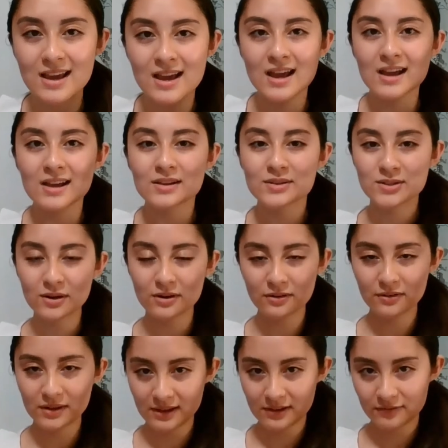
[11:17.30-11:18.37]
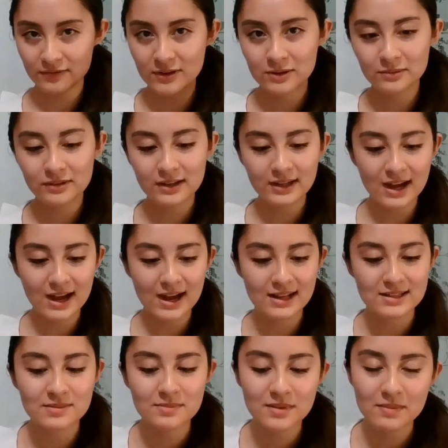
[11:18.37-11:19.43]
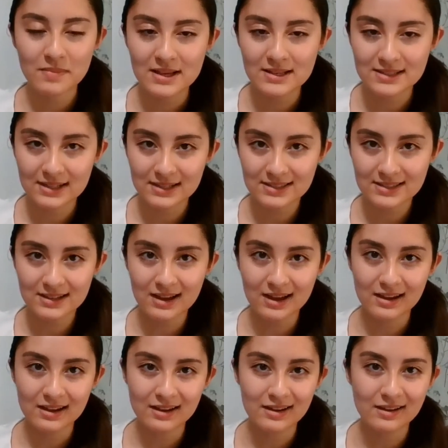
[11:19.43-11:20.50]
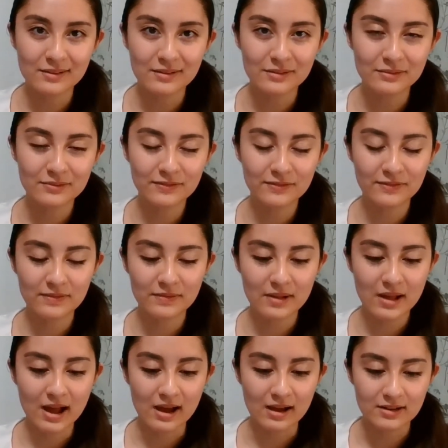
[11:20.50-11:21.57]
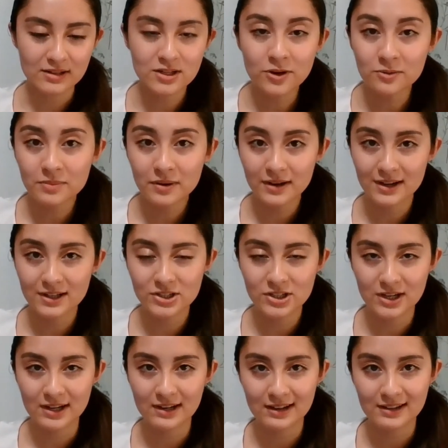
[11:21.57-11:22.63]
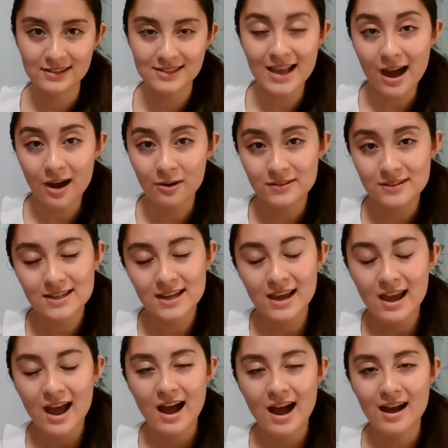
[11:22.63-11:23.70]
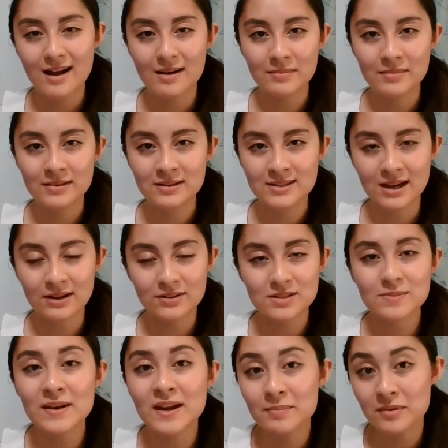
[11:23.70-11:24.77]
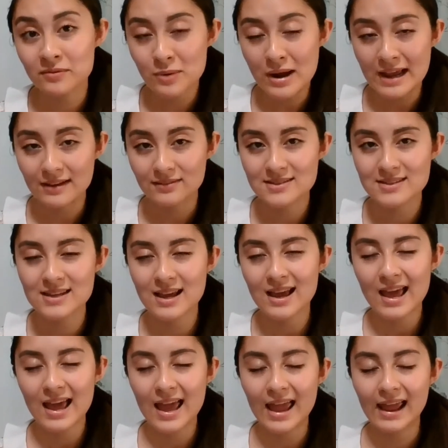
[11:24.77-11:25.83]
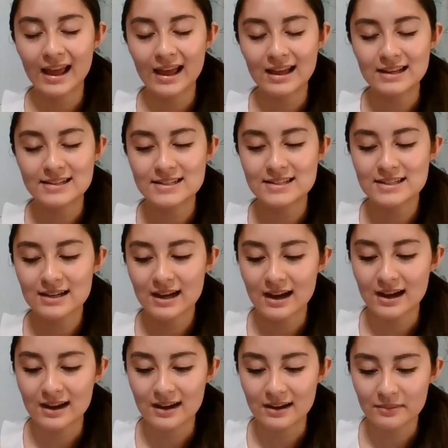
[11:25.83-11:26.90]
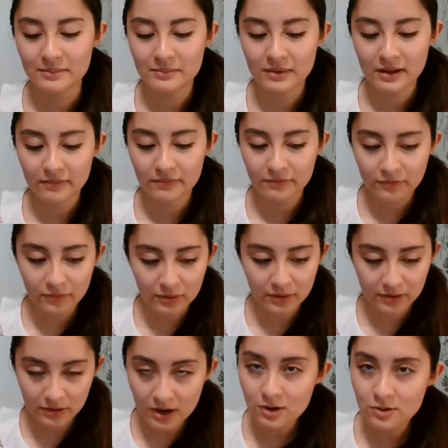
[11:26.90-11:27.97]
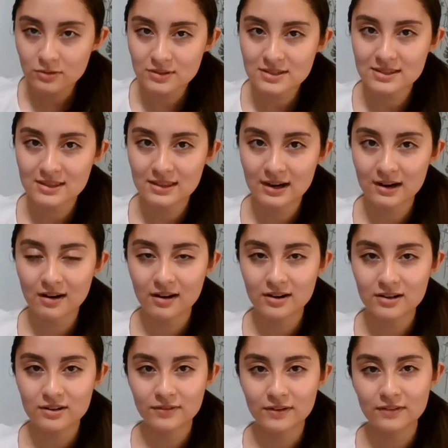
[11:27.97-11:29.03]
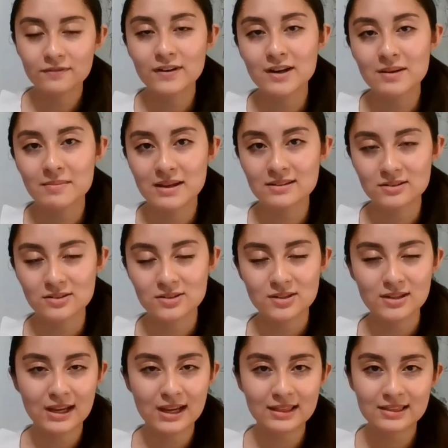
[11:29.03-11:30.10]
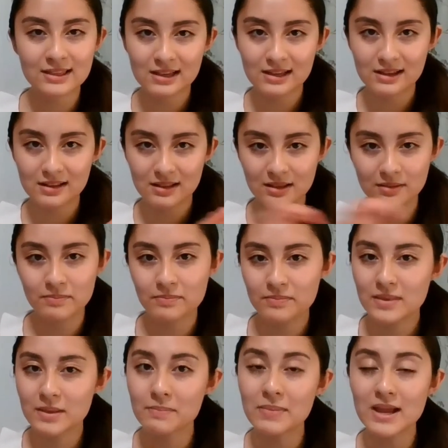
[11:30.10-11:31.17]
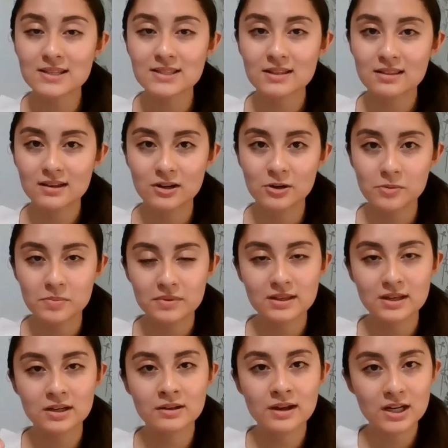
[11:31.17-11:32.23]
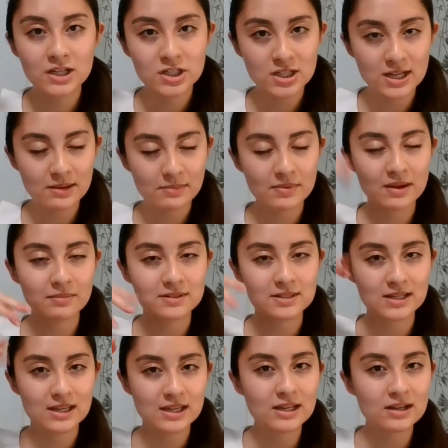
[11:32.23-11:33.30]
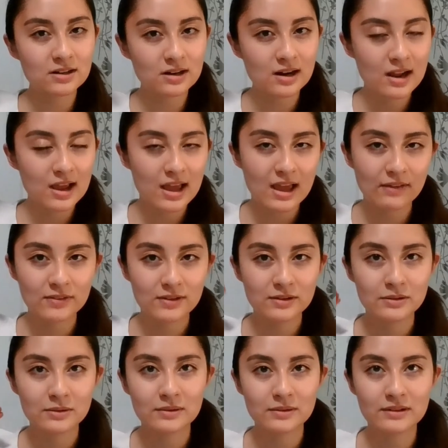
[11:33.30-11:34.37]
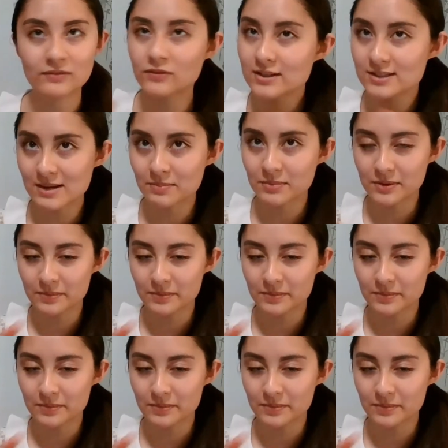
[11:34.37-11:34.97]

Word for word: So if you look at some of the basics uh, of uh, tone production and sound, um, sound is made up of waves. And um, for notes, there are different fundamentals. So you get the, the, the base of the note, but then you'll actually be able to hear if you, for example,